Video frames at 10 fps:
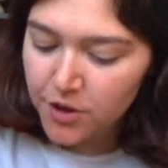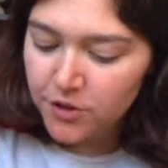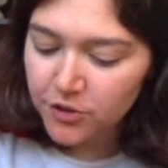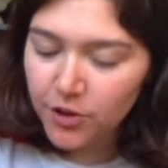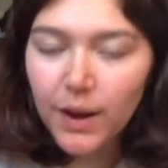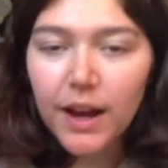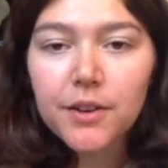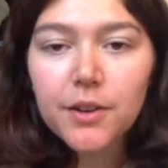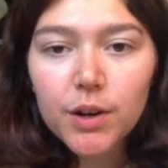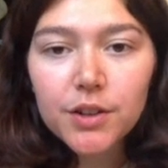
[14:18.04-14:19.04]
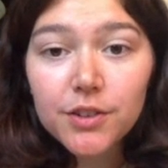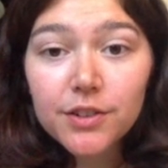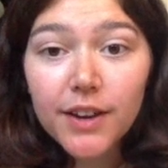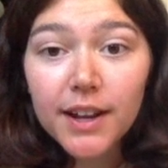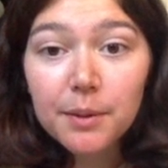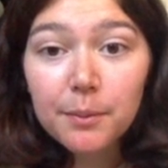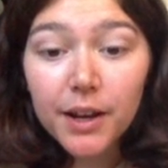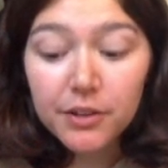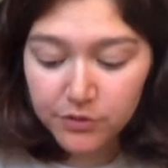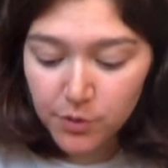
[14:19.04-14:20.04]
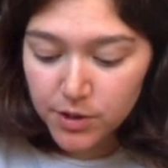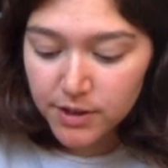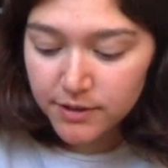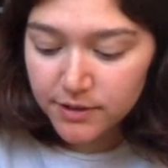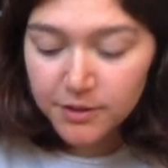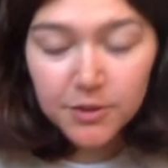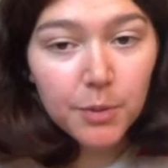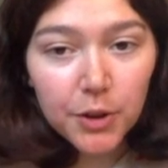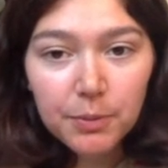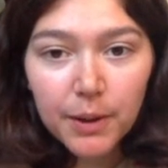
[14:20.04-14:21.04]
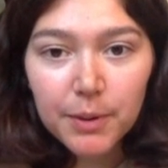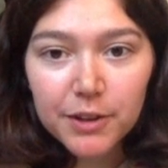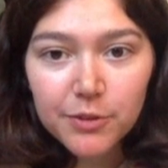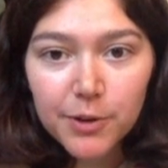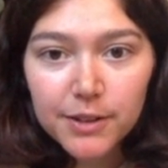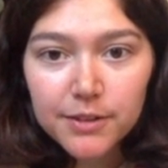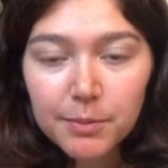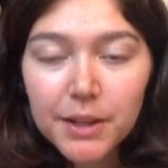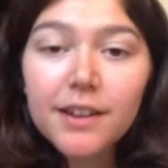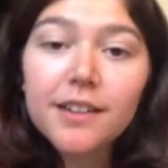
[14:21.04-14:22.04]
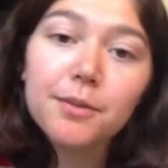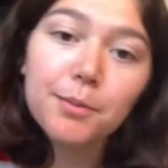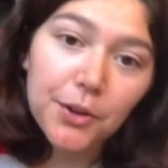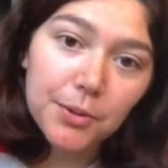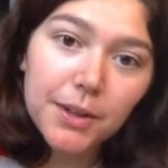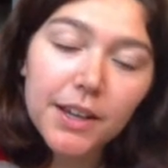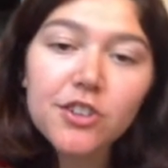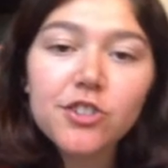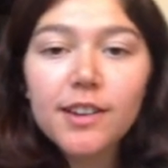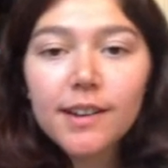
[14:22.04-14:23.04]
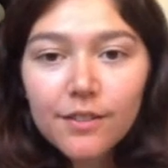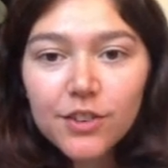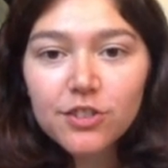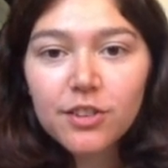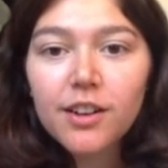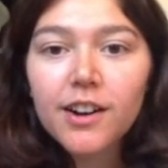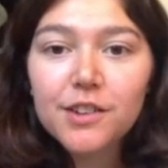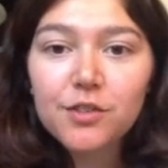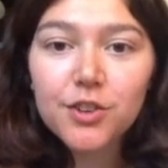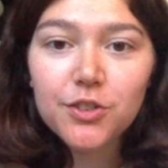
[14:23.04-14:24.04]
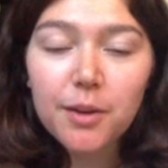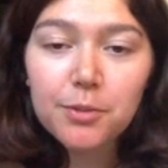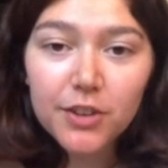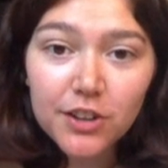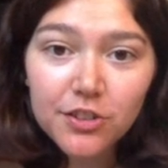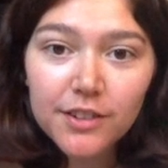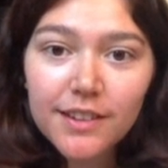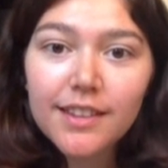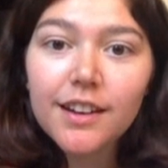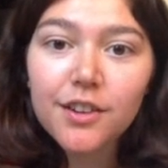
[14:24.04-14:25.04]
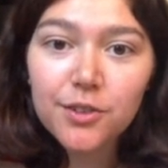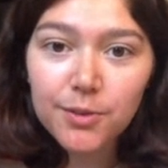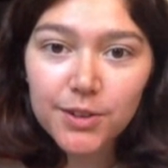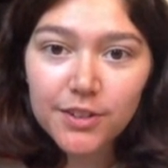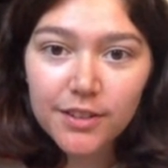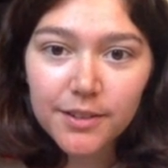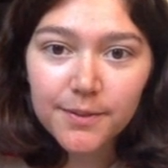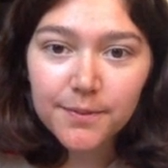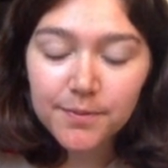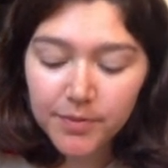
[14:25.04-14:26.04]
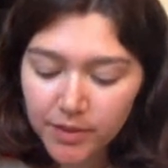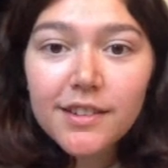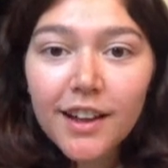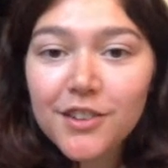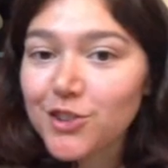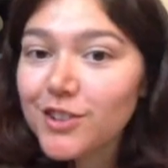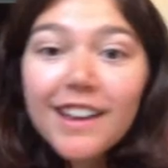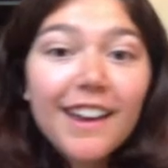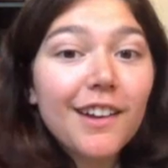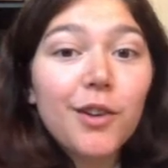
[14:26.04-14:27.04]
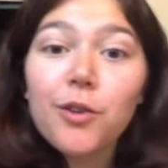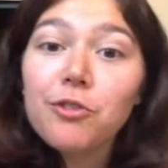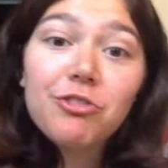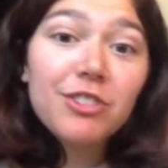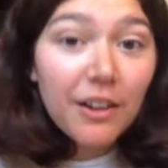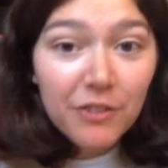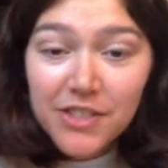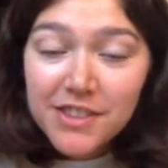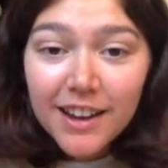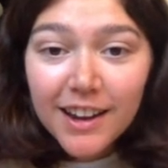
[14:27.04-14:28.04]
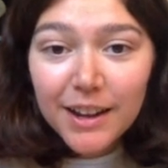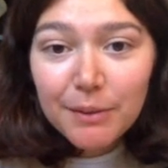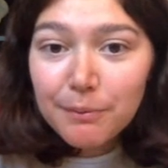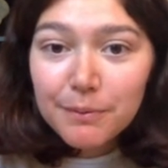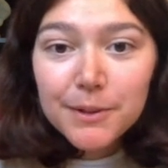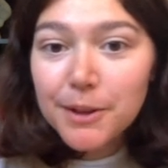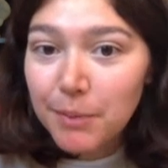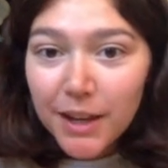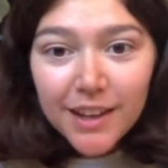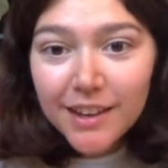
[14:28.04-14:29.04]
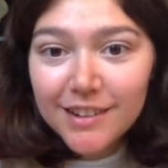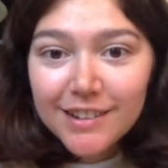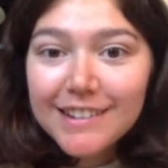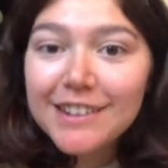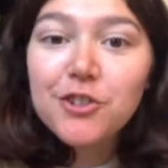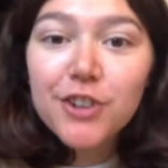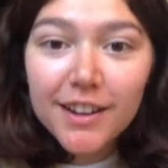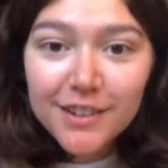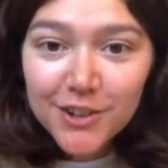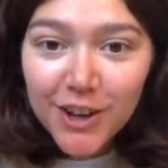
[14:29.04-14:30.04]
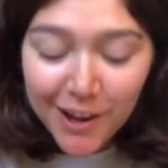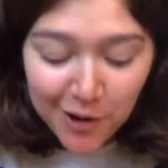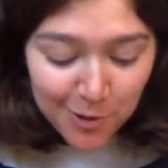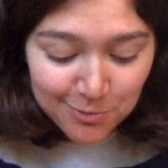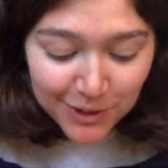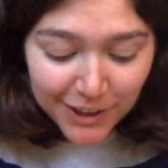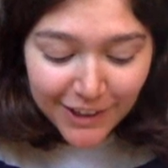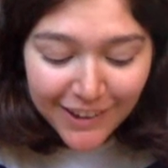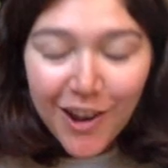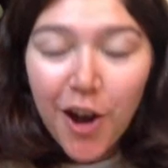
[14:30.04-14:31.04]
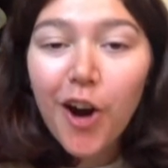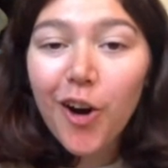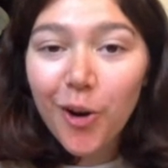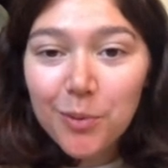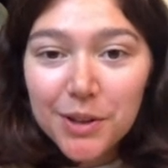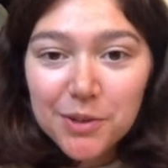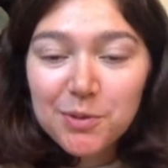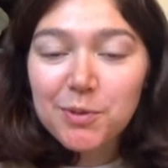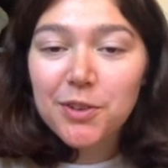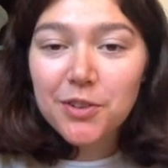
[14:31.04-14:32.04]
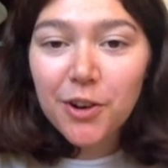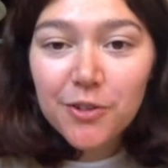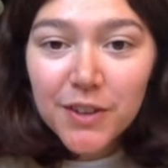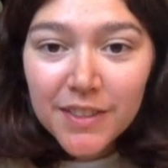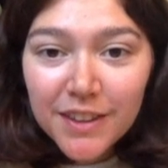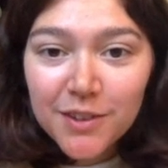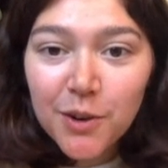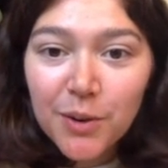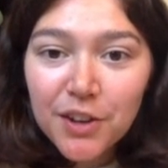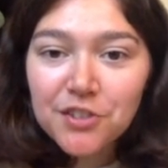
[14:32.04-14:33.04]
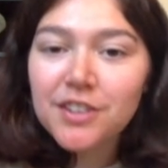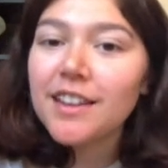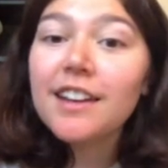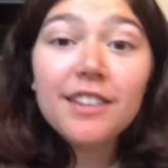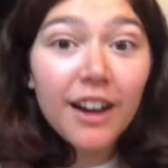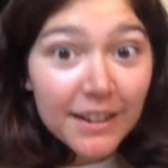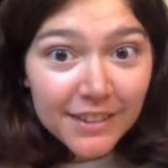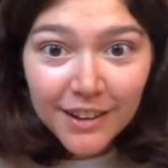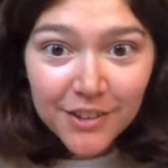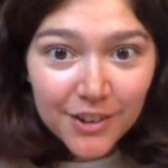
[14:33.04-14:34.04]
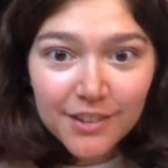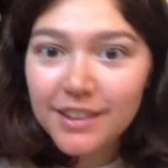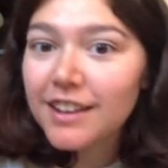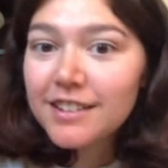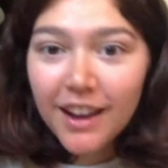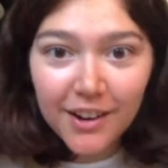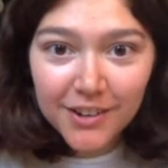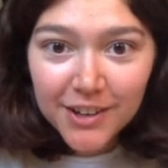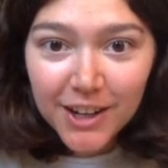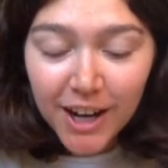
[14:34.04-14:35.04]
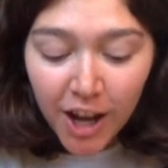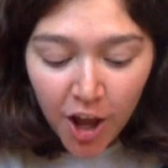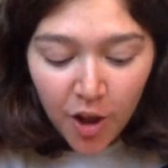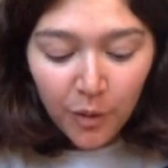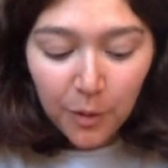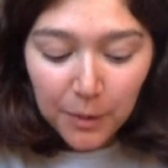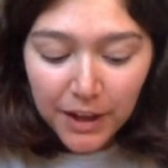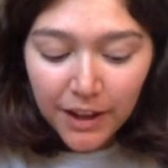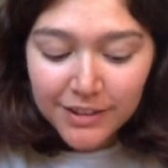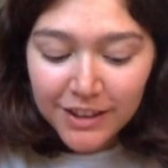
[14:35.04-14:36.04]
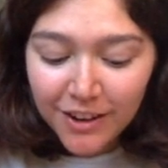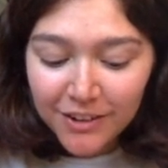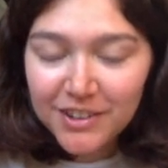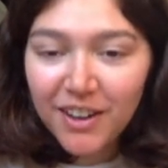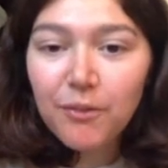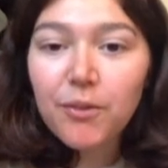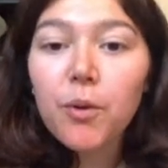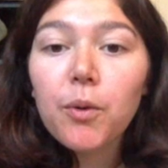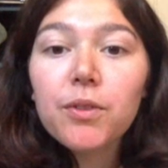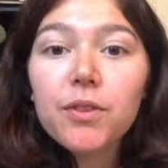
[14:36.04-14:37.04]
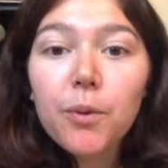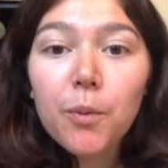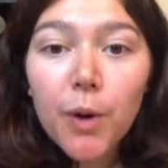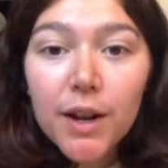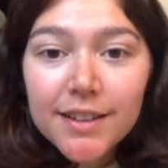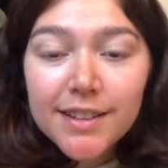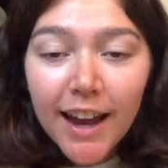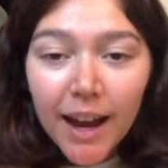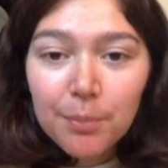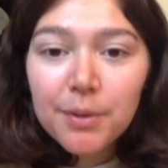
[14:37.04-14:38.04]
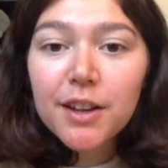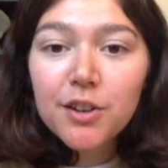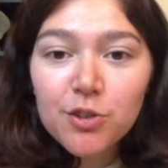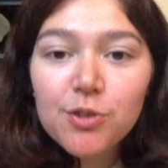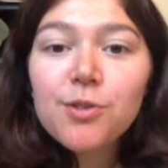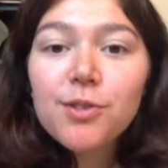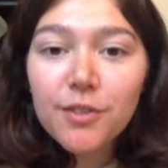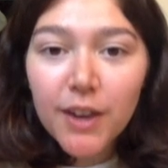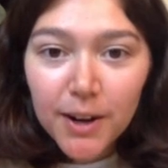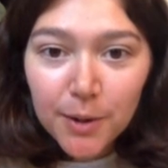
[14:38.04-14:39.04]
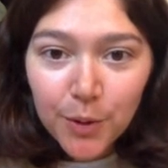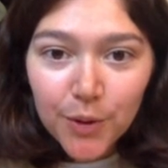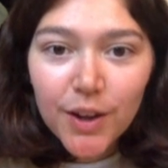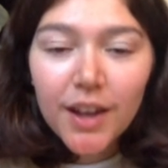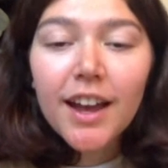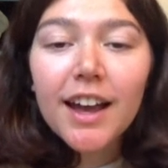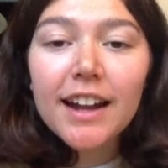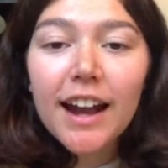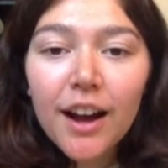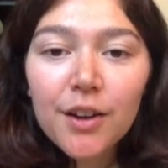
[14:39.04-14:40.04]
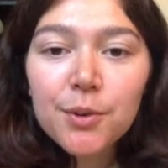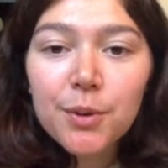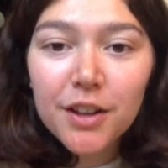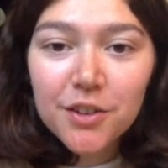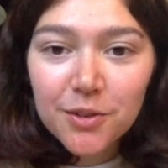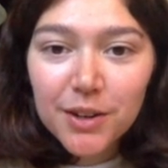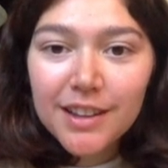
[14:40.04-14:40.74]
So how do you undo dividing by 4? You multiply by 4, because multiplication and division are inverse operations that undo each other. I'll just say it 7th time to make it ingrained in your head, hopefully. Always, when we're solving these equations and lots others the entire year, we'll be asking ourselves, what is happening to the variable and how do we undo it?